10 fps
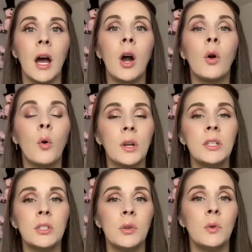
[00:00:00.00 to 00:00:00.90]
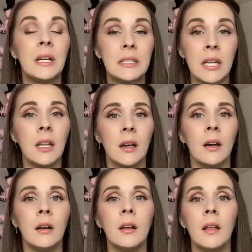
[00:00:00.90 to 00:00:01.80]
According to
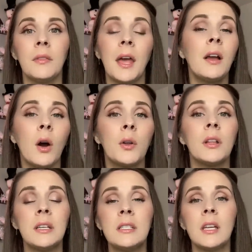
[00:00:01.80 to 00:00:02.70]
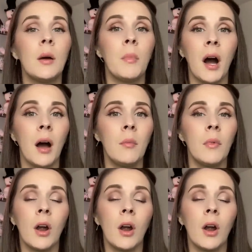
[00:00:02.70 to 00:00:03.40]
Adina, they called Alysia mom